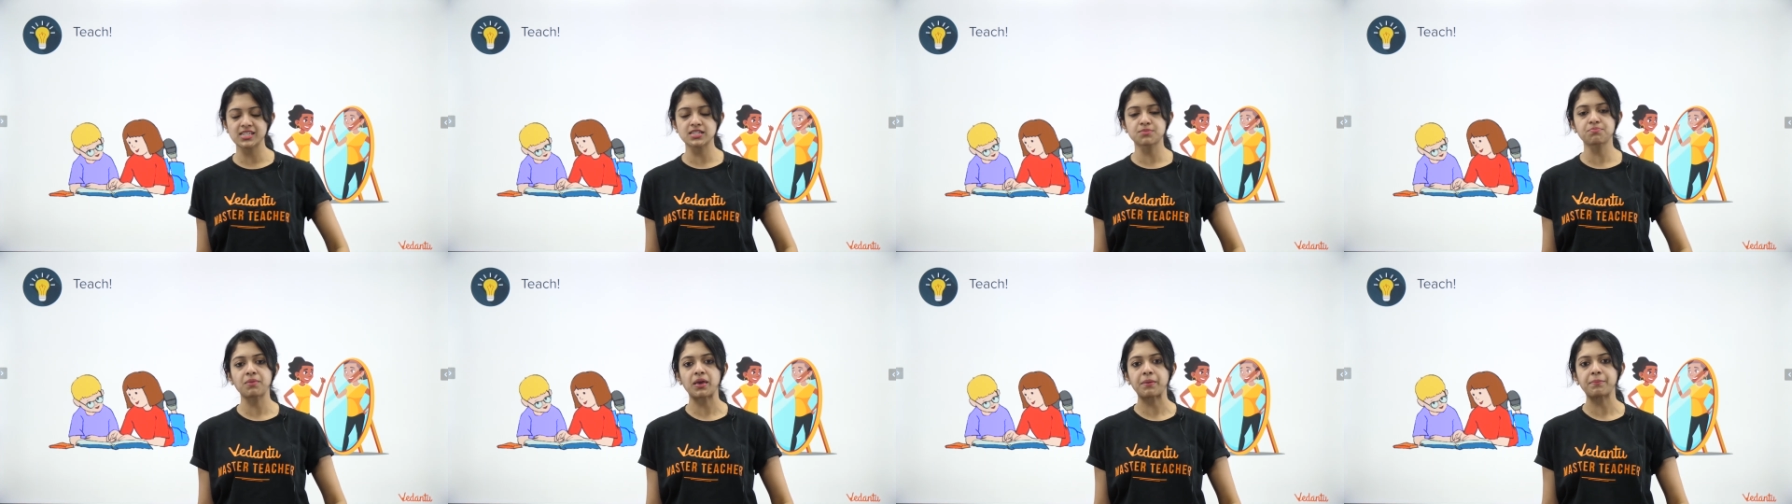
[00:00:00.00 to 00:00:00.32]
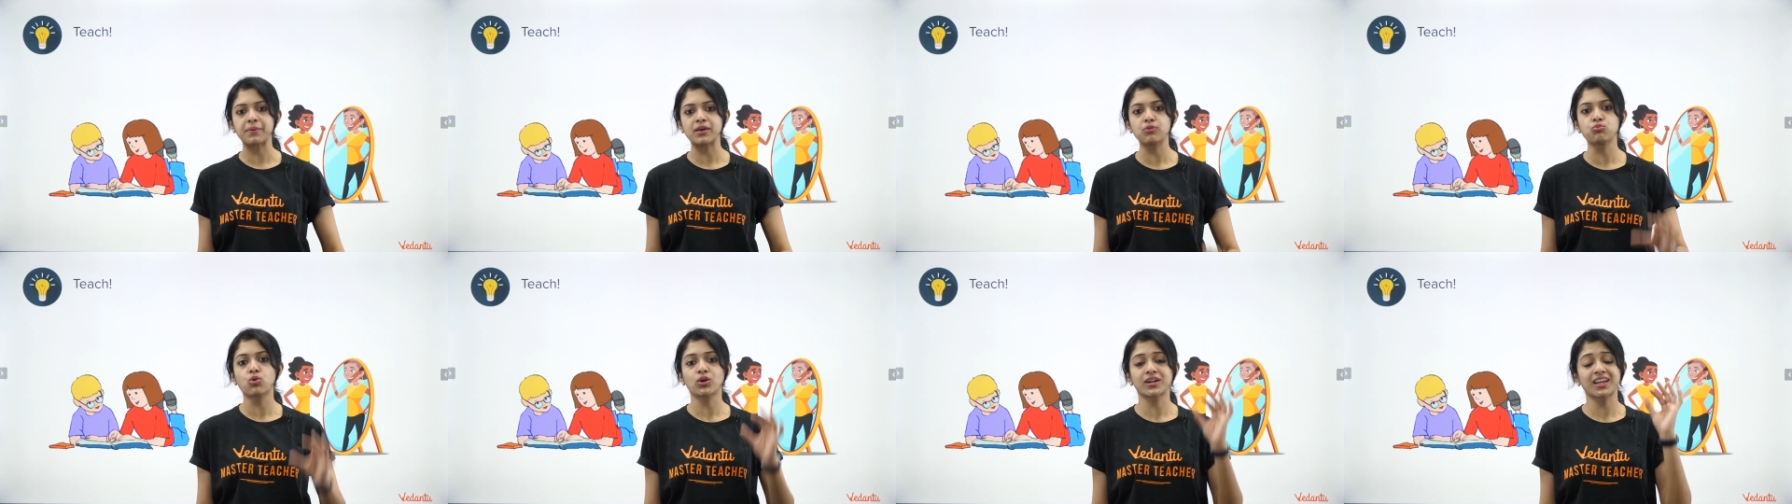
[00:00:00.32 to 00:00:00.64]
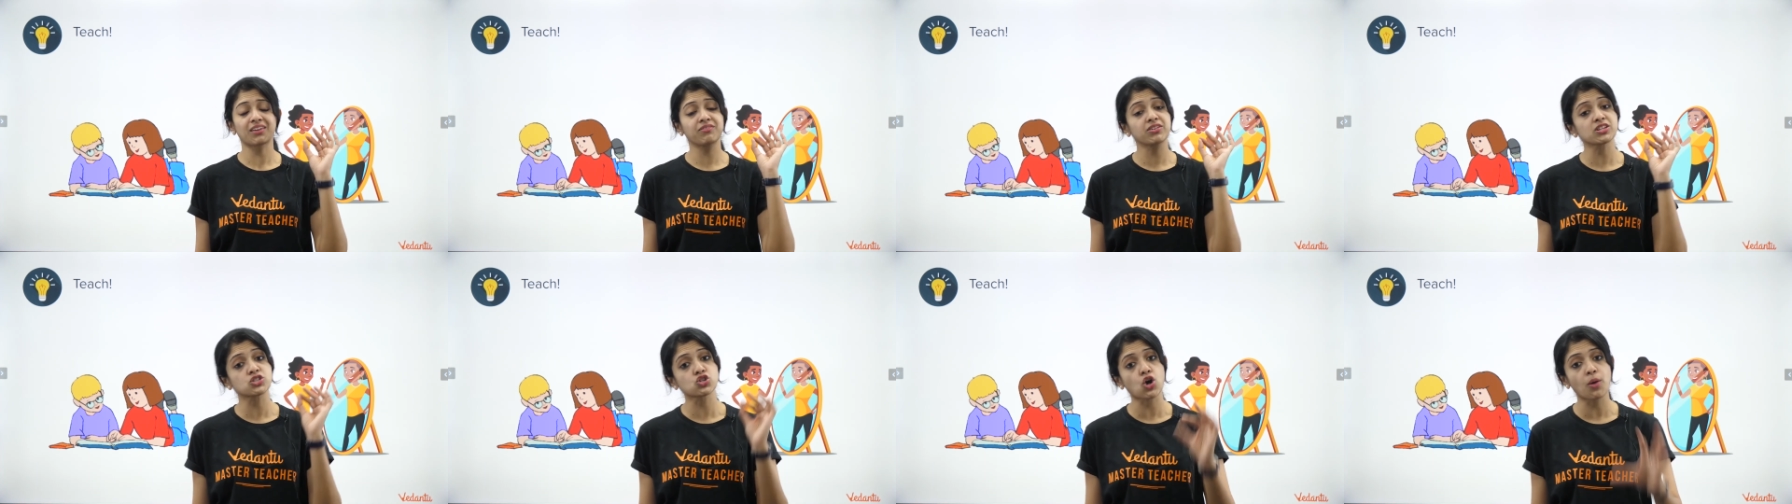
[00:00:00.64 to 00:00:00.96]
it may be,
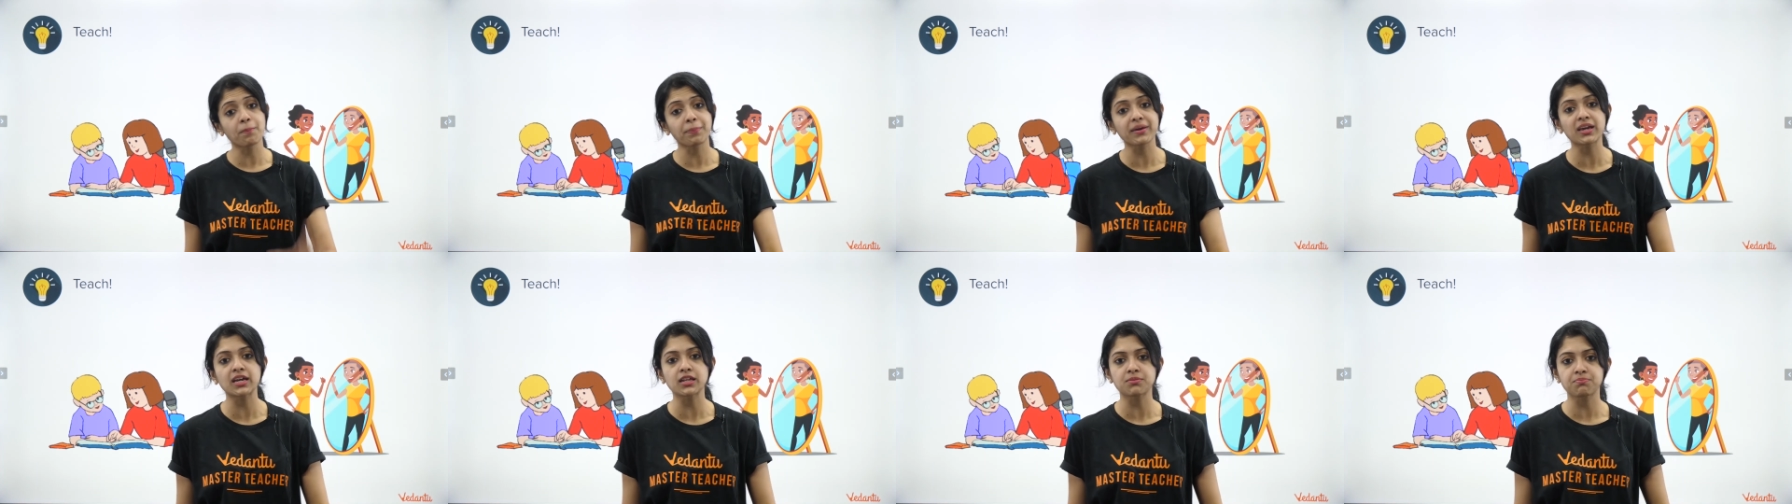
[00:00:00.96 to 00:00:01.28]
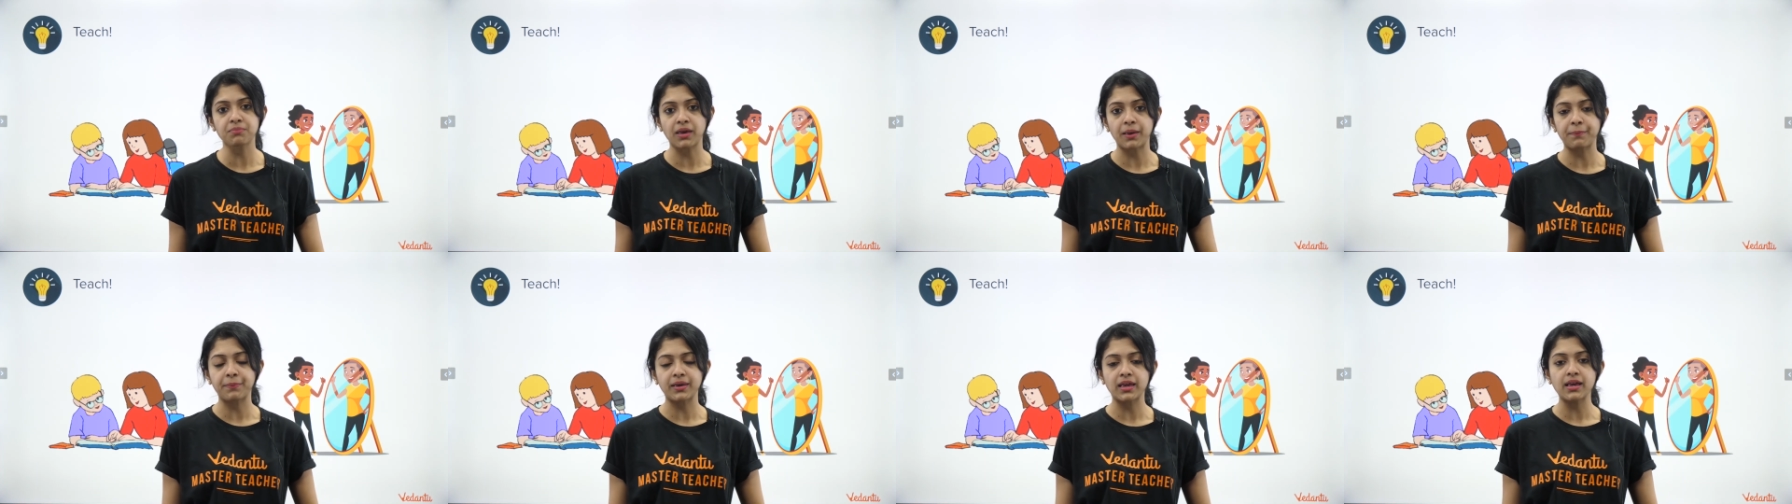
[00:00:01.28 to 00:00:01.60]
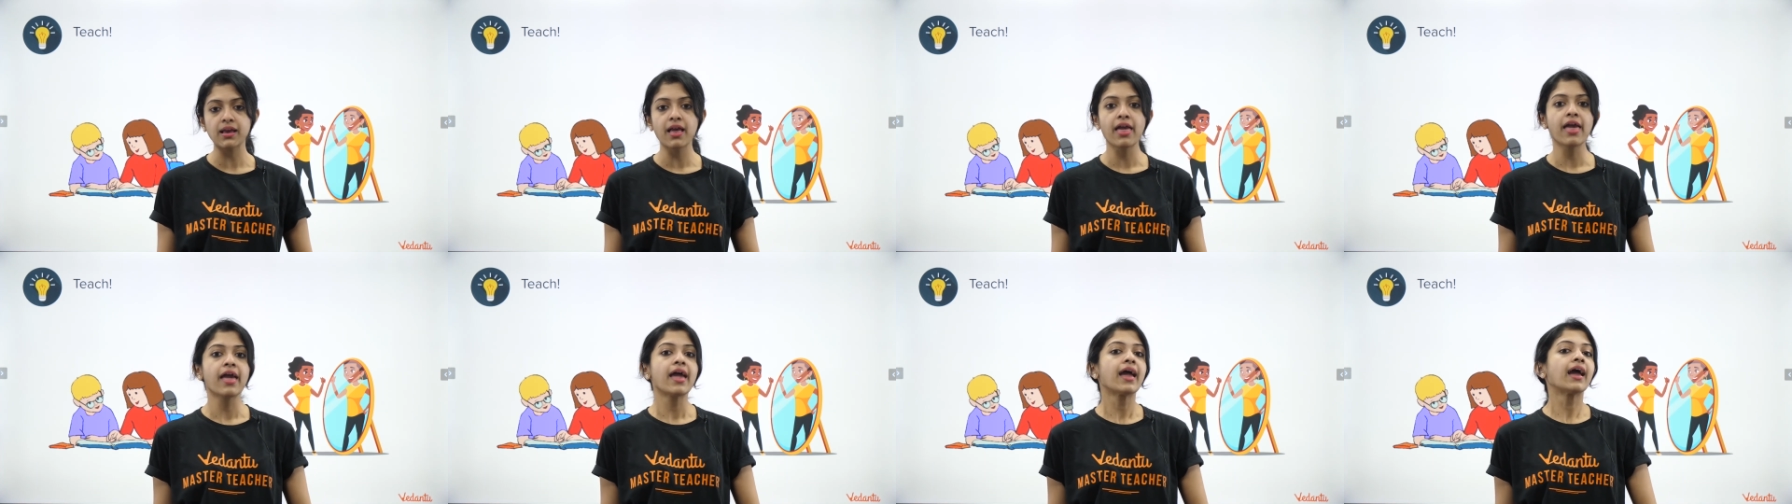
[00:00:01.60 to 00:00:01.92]
whatever topic it may
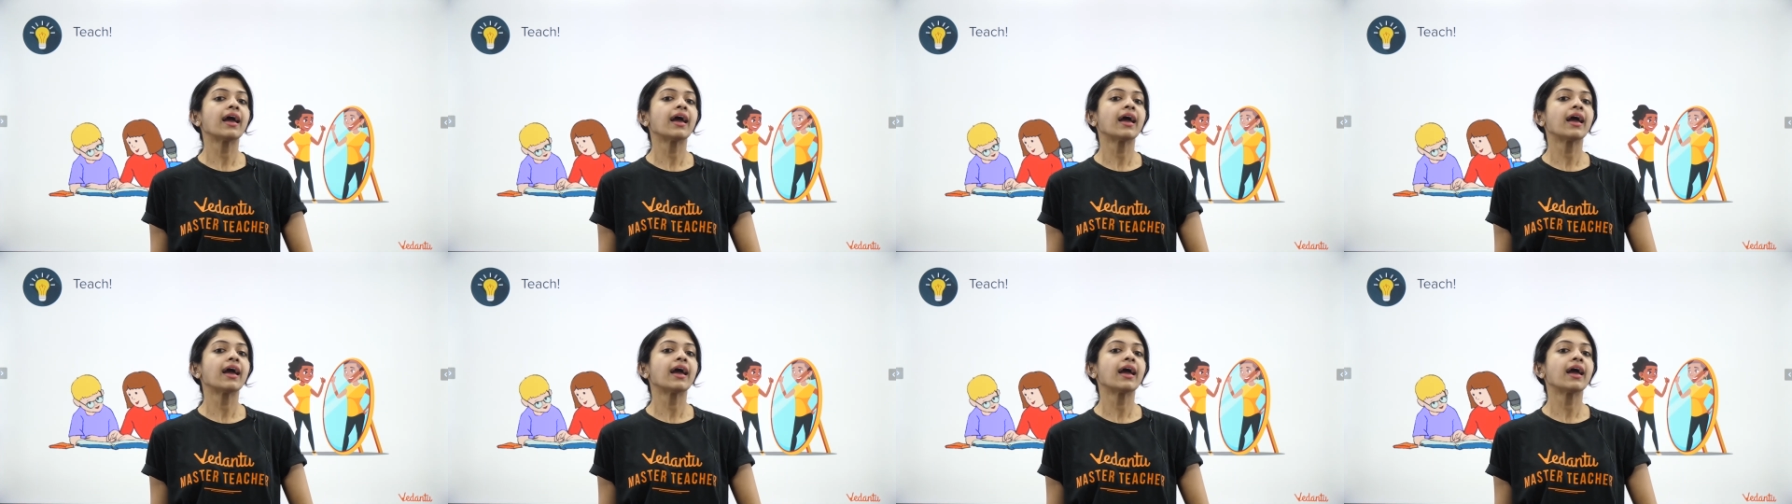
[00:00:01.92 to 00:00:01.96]
be.